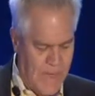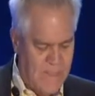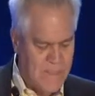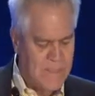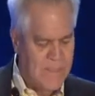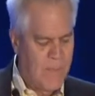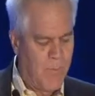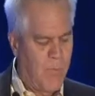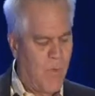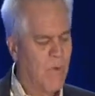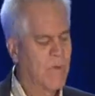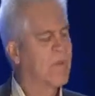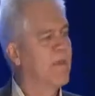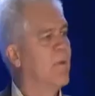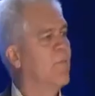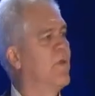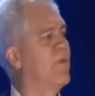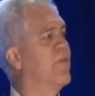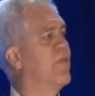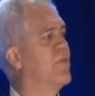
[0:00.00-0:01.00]
Support
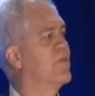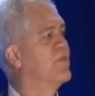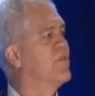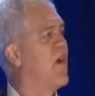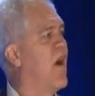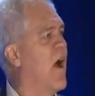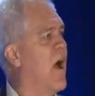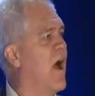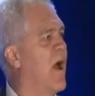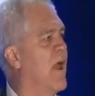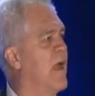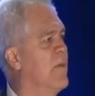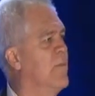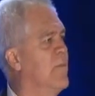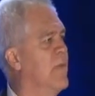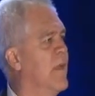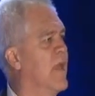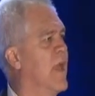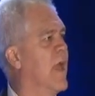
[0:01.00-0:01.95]
them with your time